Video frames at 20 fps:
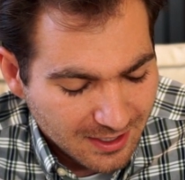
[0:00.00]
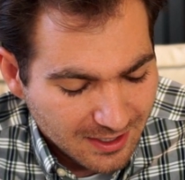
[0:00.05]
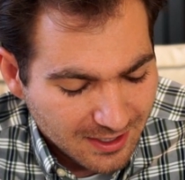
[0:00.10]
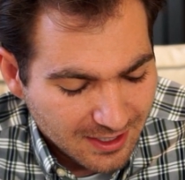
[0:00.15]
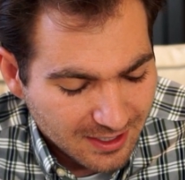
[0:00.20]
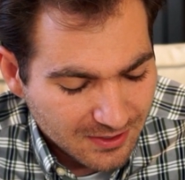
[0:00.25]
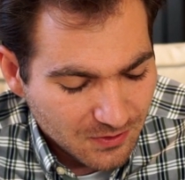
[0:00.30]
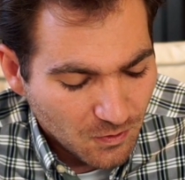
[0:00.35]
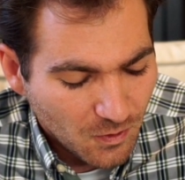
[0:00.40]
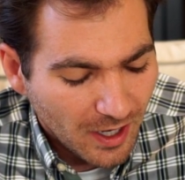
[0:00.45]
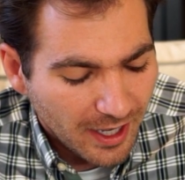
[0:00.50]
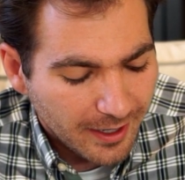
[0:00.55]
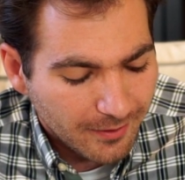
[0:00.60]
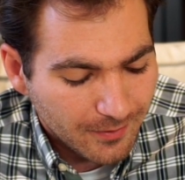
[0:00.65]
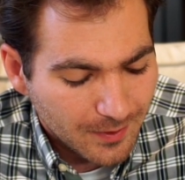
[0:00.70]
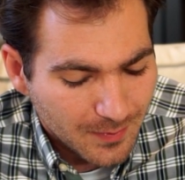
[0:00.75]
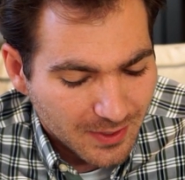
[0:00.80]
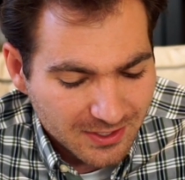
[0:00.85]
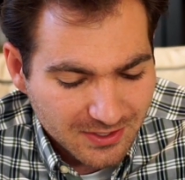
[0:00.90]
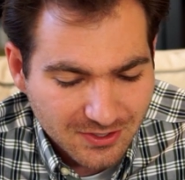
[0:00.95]
That is why
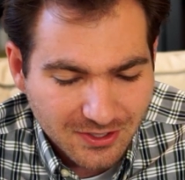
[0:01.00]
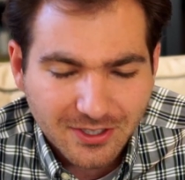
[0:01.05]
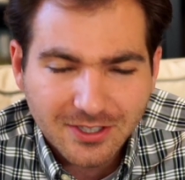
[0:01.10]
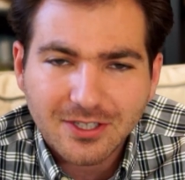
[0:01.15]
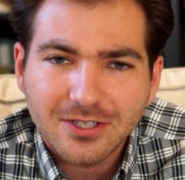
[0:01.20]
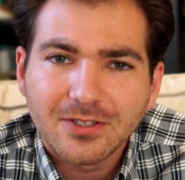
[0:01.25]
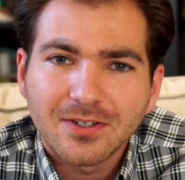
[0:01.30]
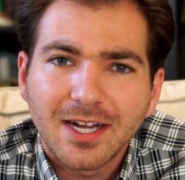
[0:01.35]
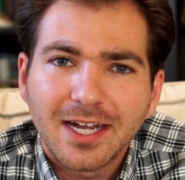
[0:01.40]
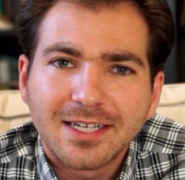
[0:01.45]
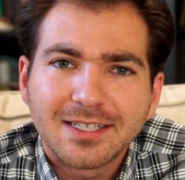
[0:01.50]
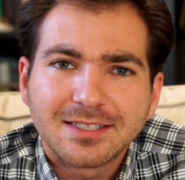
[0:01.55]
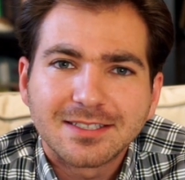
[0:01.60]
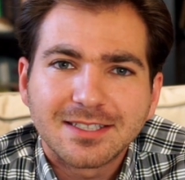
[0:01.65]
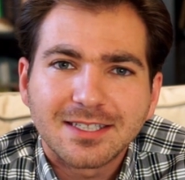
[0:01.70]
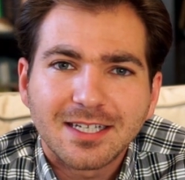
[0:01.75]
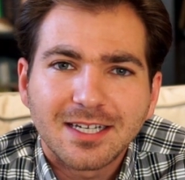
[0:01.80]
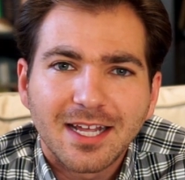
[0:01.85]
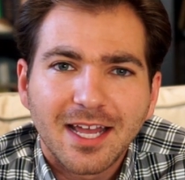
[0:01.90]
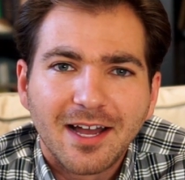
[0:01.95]
we must turn to
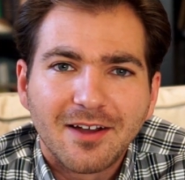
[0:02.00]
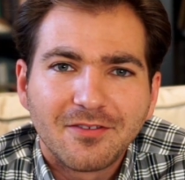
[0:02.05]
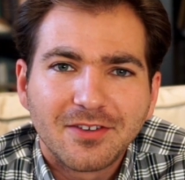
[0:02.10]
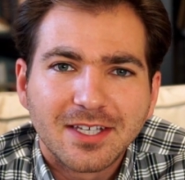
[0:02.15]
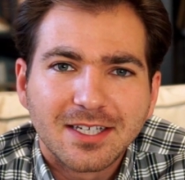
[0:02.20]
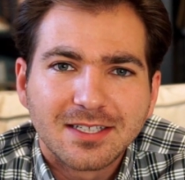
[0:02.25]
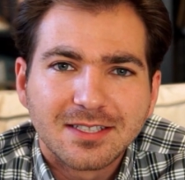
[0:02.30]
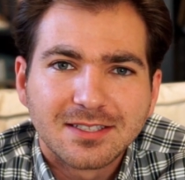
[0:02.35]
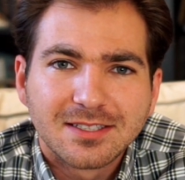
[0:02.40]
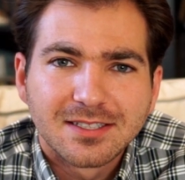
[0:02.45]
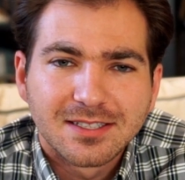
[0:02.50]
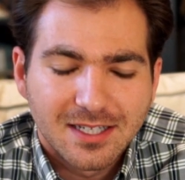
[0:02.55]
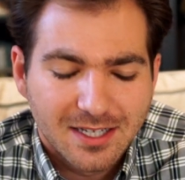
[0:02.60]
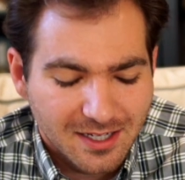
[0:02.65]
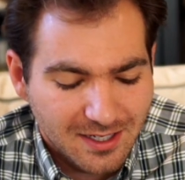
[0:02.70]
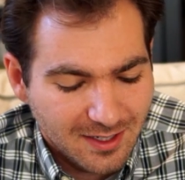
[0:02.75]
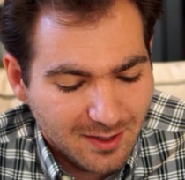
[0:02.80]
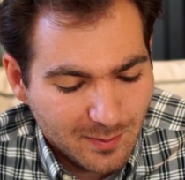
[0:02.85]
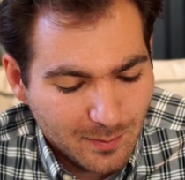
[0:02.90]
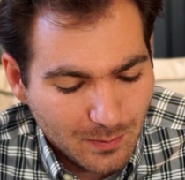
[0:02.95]
Christ and have his
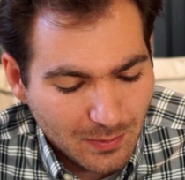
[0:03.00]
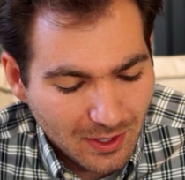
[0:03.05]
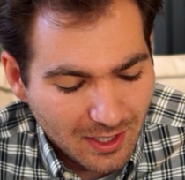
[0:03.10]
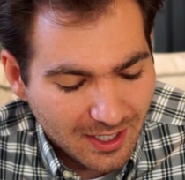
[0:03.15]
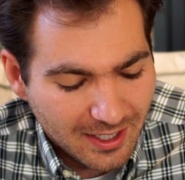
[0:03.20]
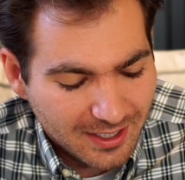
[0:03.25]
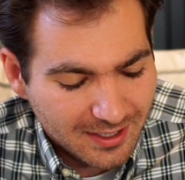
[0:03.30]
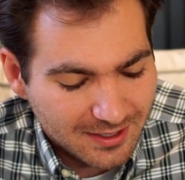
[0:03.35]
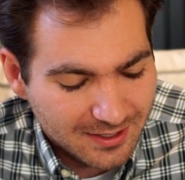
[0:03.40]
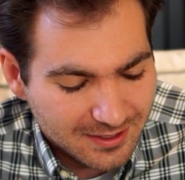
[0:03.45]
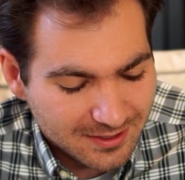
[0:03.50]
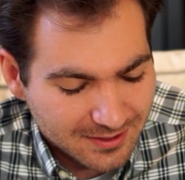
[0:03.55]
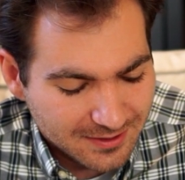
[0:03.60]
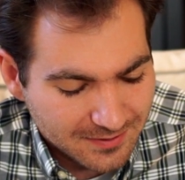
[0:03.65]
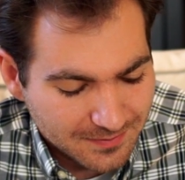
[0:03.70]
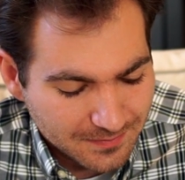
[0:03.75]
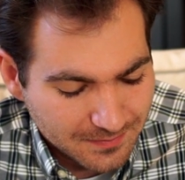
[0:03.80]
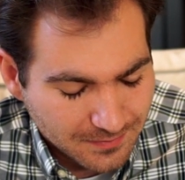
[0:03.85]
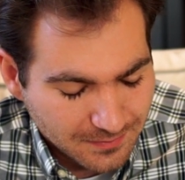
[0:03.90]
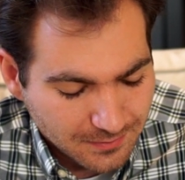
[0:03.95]
blood
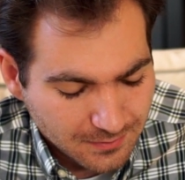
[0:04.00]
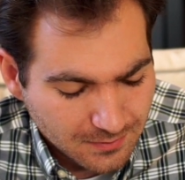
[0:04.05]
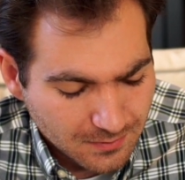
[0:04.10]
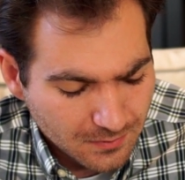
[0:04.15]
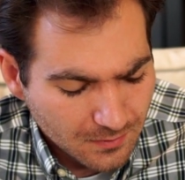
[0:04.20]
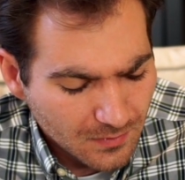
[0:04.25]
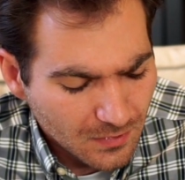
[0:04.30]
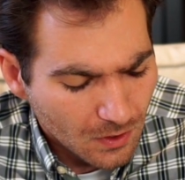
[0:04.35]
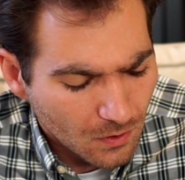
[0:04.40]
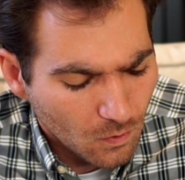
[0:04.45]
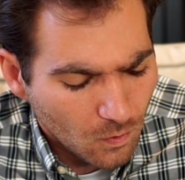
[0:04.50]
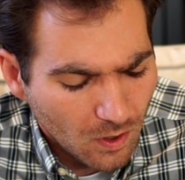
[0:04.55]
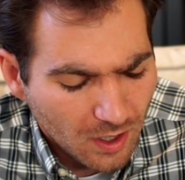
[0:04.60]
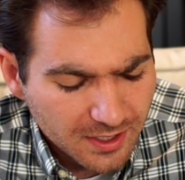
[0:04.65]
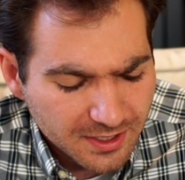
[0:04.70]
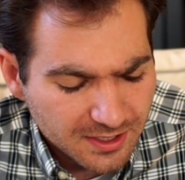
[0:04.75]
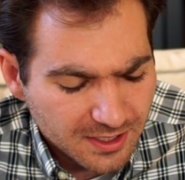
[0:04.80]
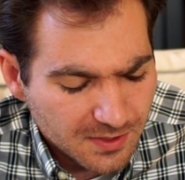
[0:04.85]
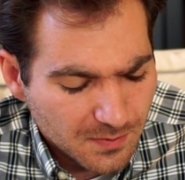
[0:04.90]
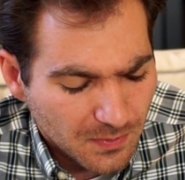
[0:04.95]

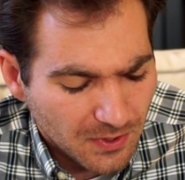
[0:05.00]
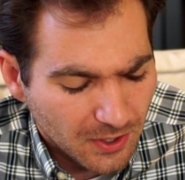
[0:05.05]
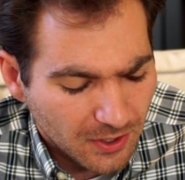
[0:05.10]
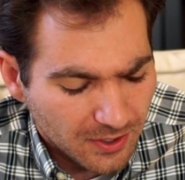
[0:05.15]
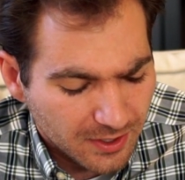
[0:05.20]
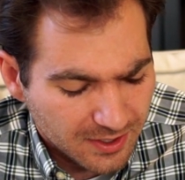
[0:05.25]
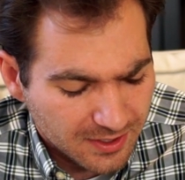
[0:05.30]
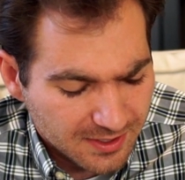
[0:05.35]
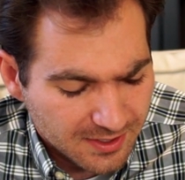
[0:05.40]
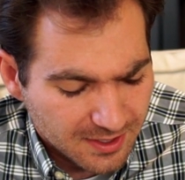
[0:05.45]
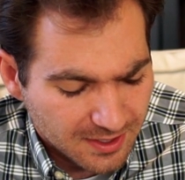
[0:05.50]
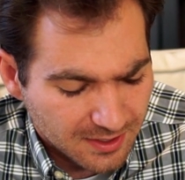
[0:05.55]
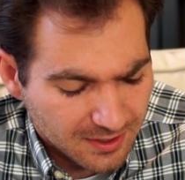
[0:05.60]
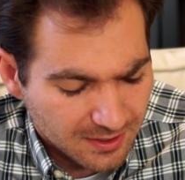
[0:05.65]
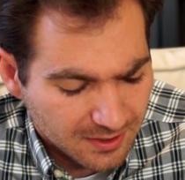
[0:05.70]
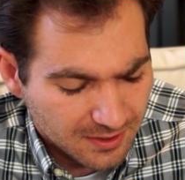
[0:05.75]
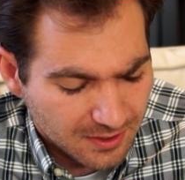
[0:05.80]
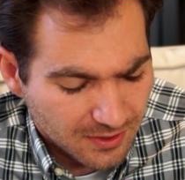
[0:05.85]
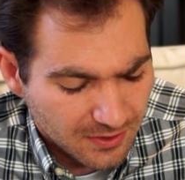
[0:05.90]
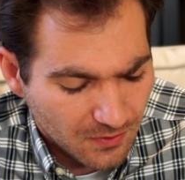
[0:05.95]
wash us pure as
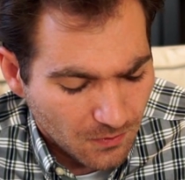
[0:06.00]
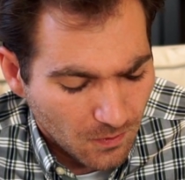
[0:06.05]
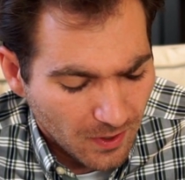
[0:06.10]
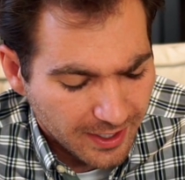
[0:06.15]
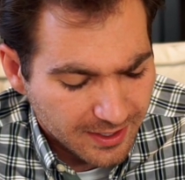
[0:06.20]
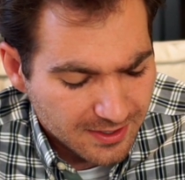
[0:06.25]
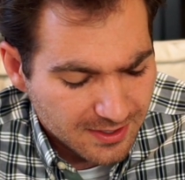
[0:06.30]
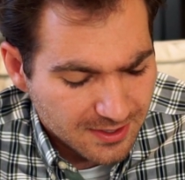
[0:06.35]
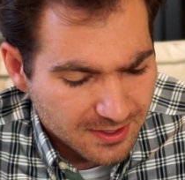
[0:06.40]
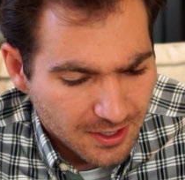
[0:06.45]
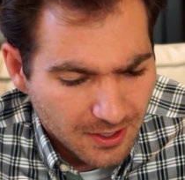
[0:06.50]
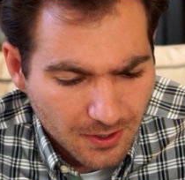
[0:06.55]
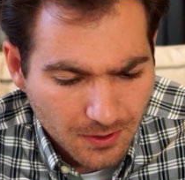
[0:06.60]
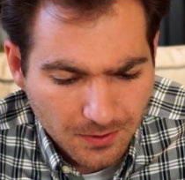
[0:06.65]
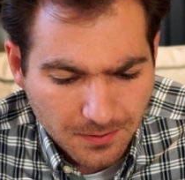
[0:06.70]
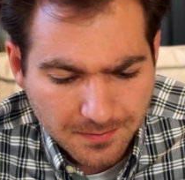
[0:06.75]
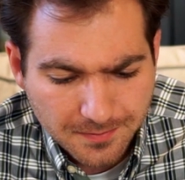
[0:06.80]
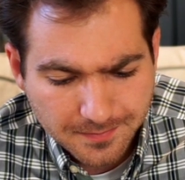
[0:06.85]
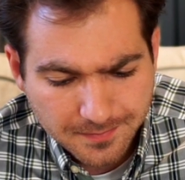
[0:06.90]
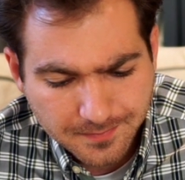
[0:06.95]
the white snow.